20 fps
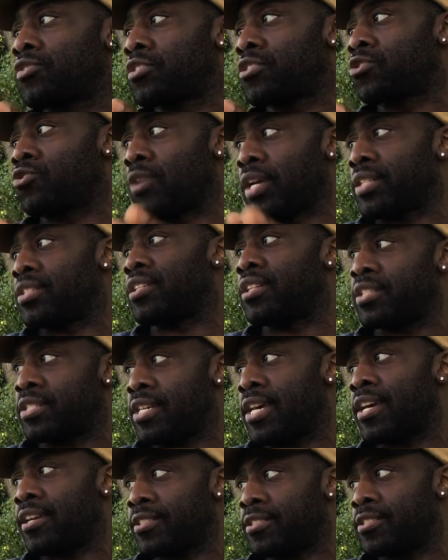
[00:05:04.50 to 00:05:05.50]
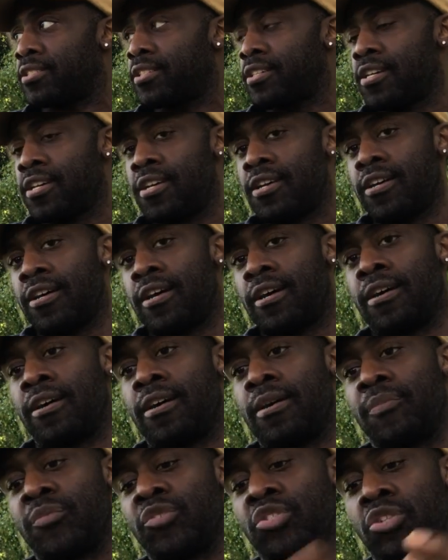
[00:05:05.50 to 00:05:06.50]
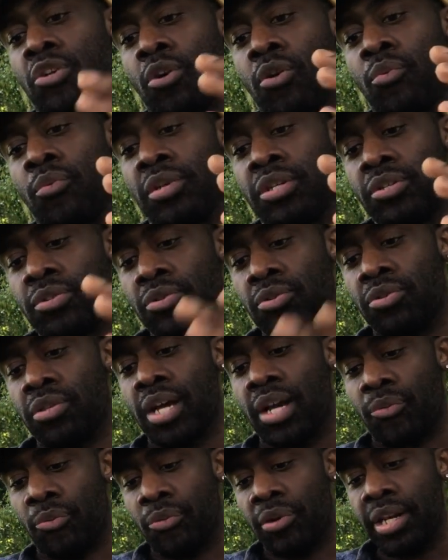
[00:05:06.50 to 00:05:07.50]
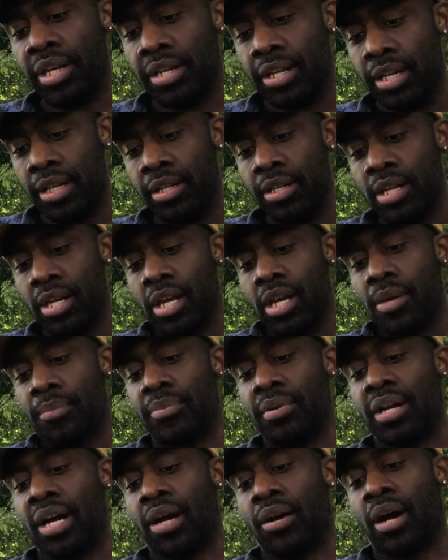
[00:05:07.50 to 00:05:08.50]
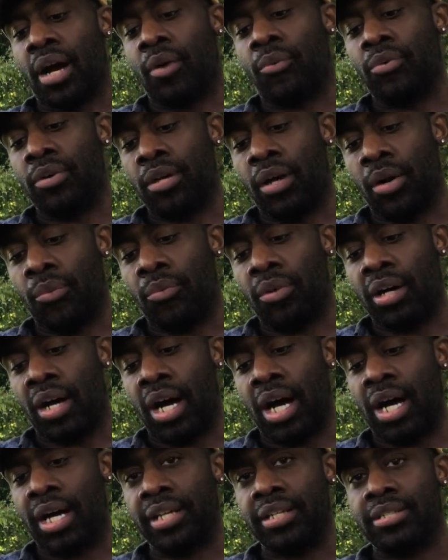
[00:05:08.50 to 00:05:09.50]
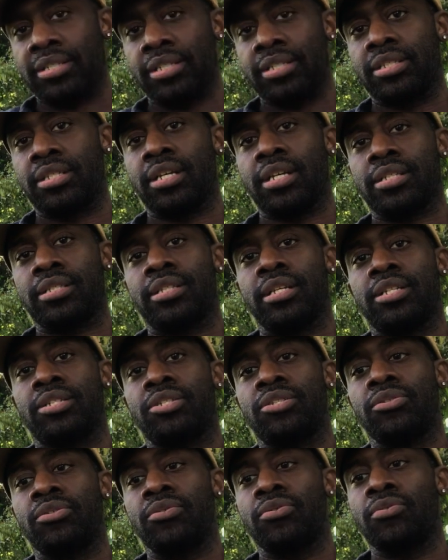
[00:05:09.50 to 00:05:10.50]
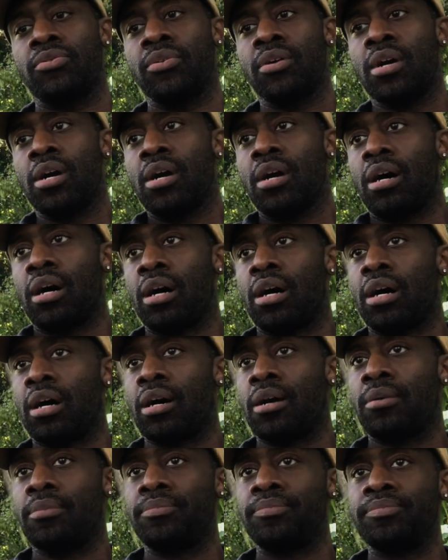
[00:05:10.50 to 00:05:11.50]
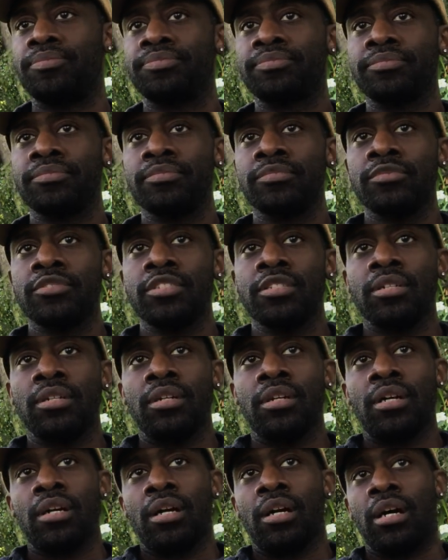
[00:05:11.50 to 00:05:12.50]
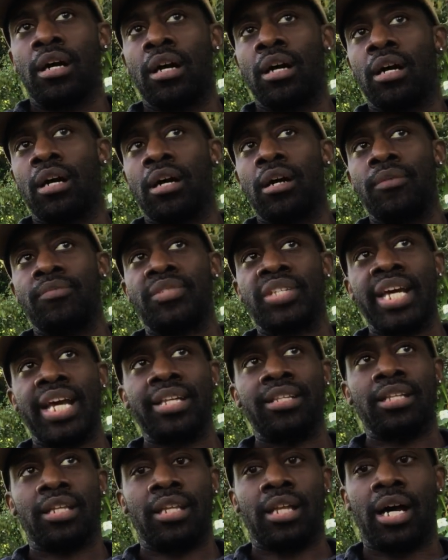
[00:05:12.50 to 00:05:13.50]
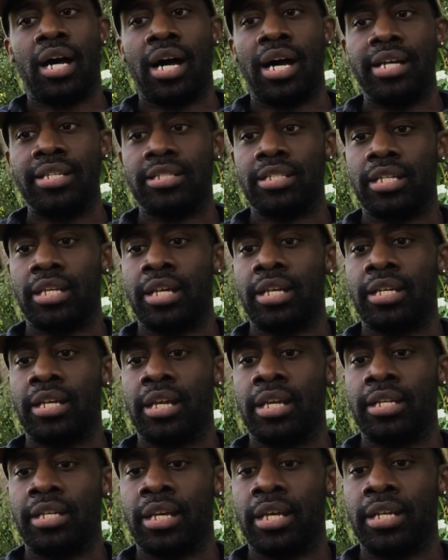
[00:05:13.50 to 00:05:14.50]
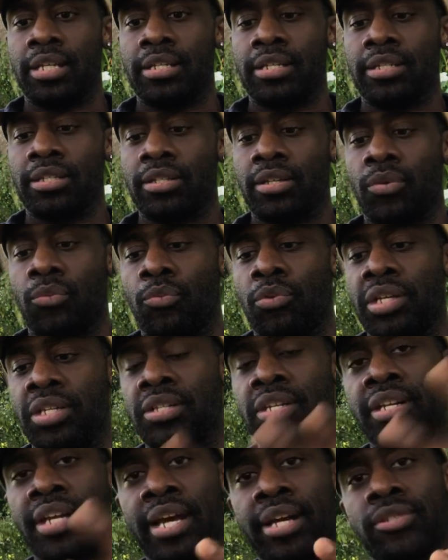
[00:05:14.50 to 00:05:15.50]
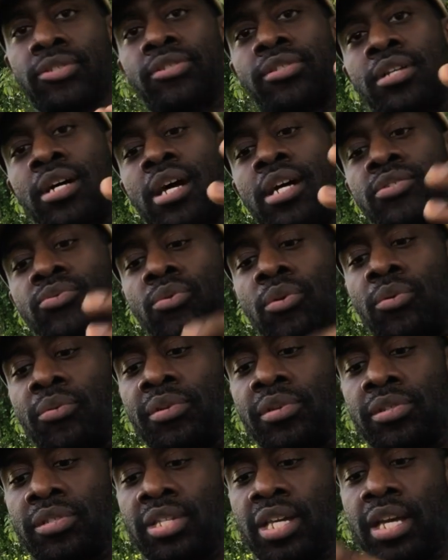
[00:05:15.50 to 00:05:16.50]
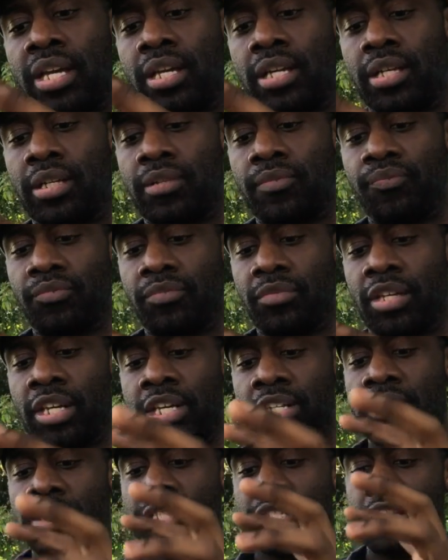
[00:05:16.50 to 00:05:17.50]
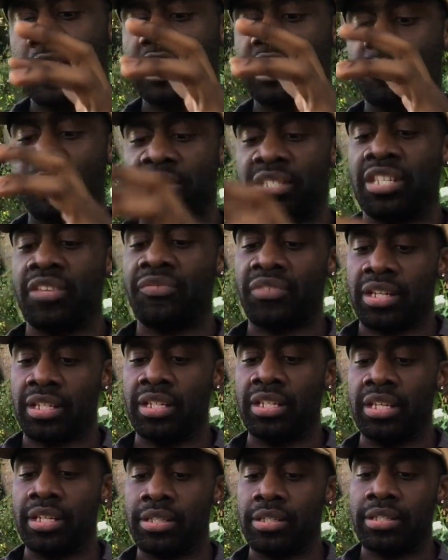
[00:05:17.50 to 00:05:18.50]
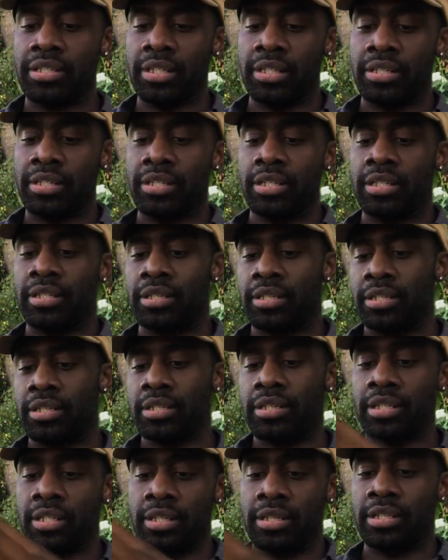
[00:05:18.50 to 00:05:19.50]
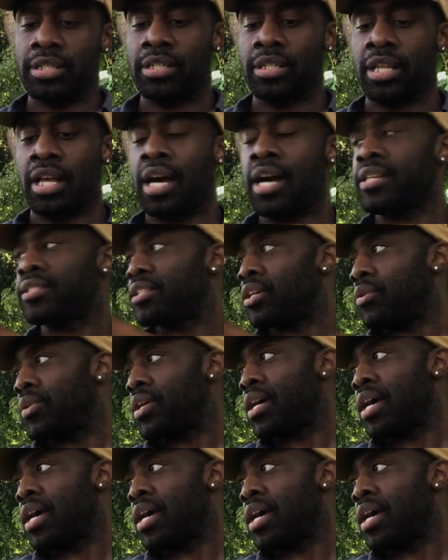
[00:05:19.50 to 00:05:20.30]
straight to the text. Mm-hmm. Um, so when you do that, read it. But I, I would I would highly suggest that you um, uh, take the lines and, and, and we did exercise where we would take each thing specifically in, in, in, in the lines that we